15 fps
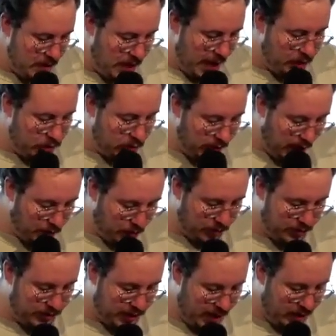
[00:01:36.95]
And do not
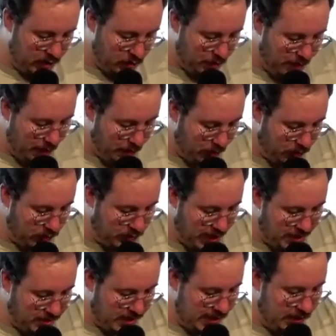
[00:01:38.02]
present your members
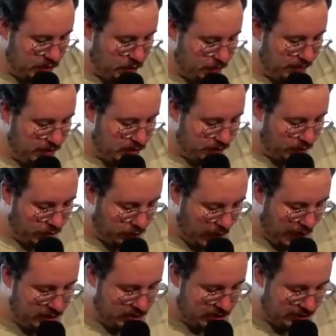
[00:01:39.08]
as instruments of
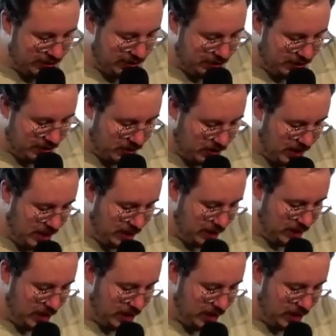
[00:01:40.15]
unrighteousness to sin,